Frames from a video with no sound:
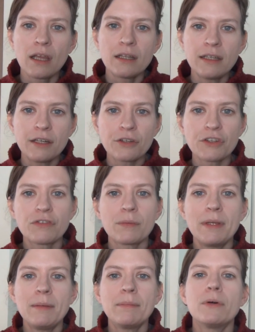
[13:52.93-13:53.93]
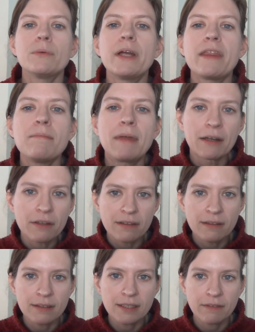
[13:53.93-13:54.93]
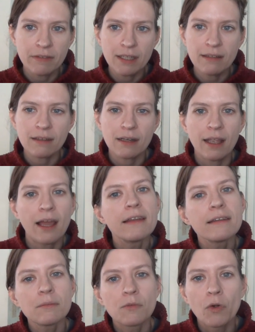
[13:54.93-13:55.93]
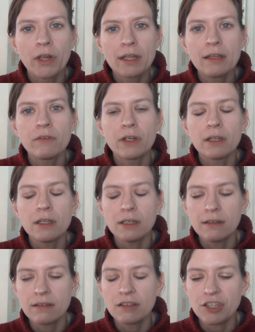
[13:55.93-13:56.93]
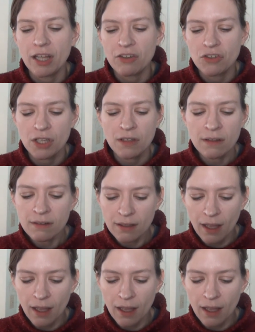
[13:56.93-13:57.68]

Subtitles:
needles for people with metal sensitivities, and I had some really good suggestions.